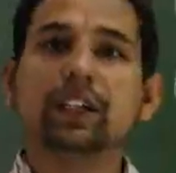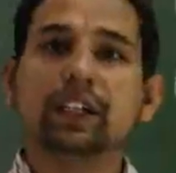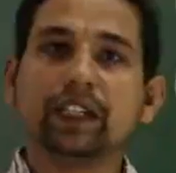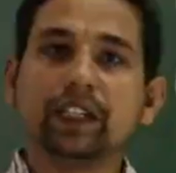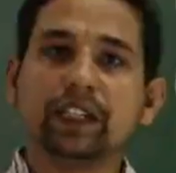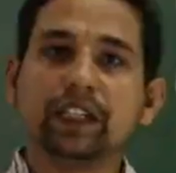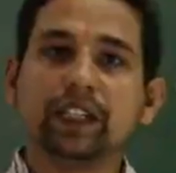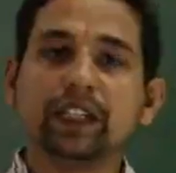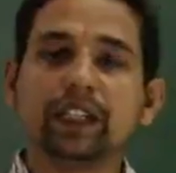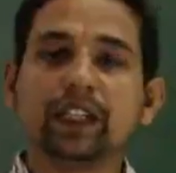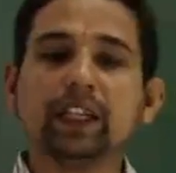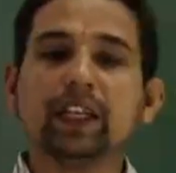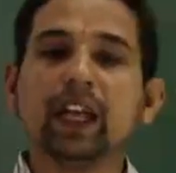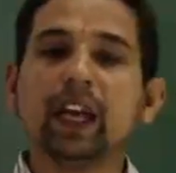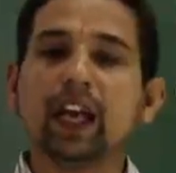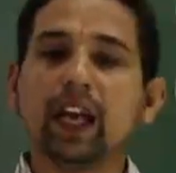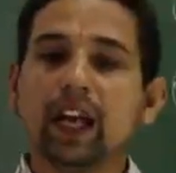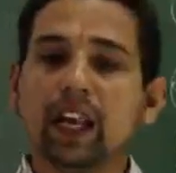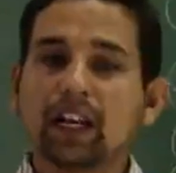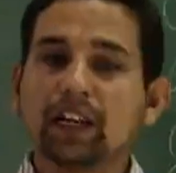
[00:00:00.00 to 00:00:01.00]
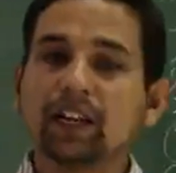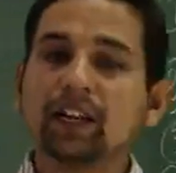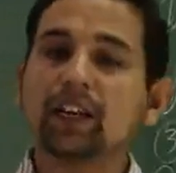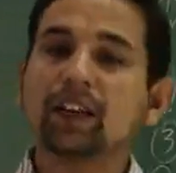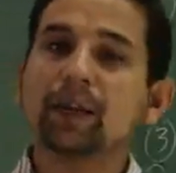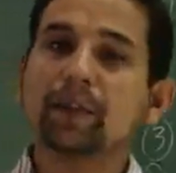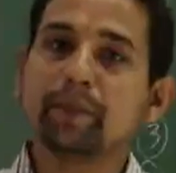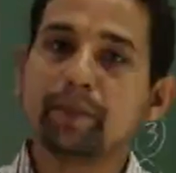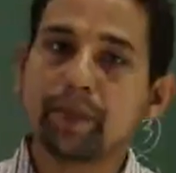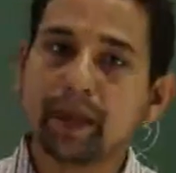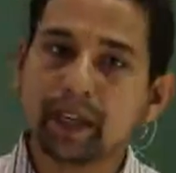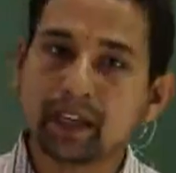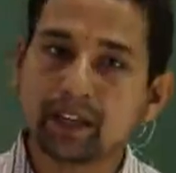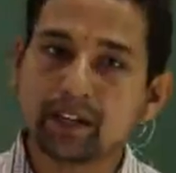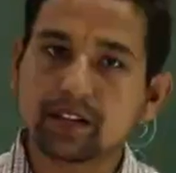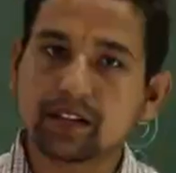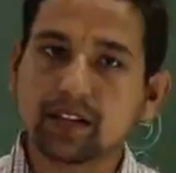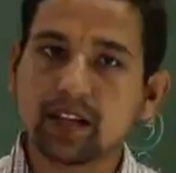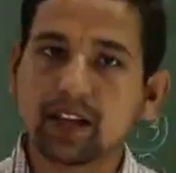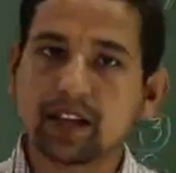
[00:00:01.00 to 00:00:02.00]
kidney and
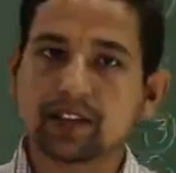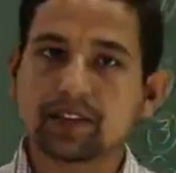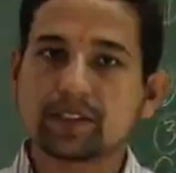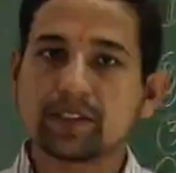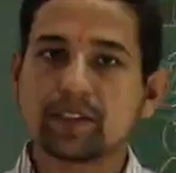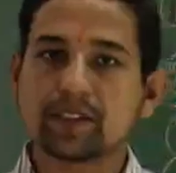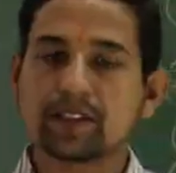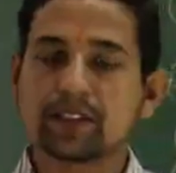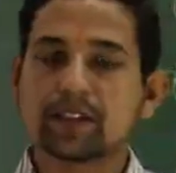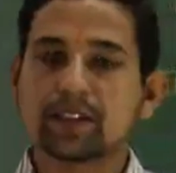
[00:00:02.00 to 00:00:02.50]
pancreas.